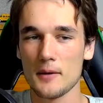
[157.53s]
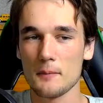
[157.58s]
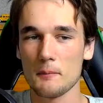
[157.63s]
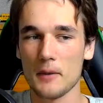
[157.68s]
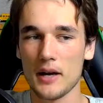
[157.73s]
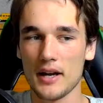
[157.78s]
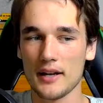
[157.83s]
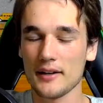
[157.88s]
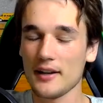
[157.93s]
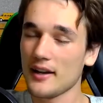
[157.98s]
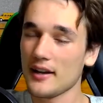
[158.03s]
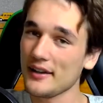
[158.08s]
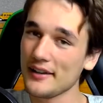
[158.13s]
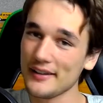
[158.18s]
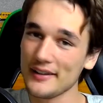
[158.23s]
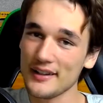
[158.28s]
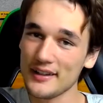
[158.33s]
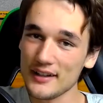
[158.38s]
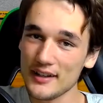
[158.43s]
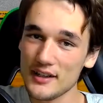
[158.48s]
But
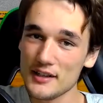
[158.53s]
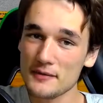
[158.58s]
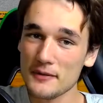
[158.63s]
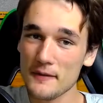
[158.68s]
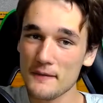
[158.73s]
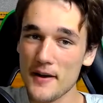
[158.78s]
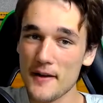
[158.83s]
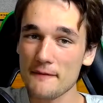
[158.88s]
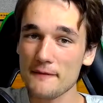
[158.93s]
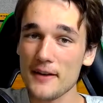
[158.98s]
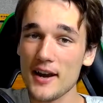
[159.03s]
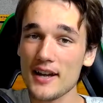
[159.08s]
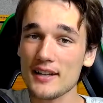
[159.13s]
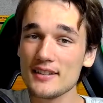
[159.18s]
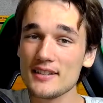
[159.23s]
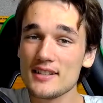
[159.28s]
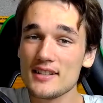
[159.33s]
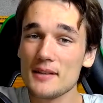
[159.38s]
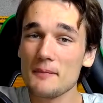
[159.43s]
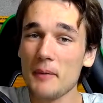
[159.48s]
at least for my
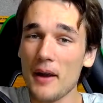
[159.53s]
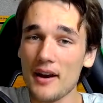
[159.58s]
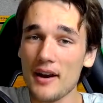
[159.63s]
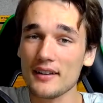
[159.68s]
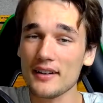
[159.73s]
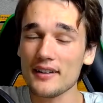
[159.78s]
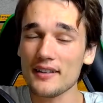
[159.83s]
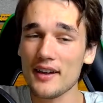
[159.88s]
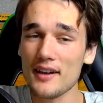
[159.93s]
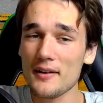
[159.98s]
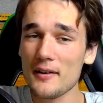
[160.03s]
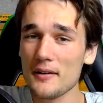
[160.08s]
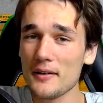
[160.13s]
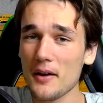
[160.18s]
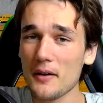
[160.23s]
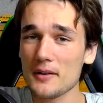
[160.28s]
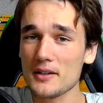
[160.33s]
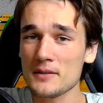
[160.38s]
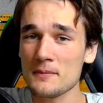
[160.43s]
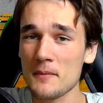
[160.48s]
friends, apparently they don't
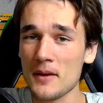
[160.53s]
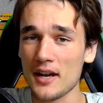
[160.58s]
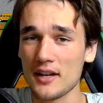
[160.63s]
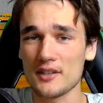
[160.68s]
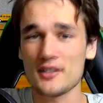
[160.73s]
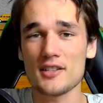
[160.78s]
know as much.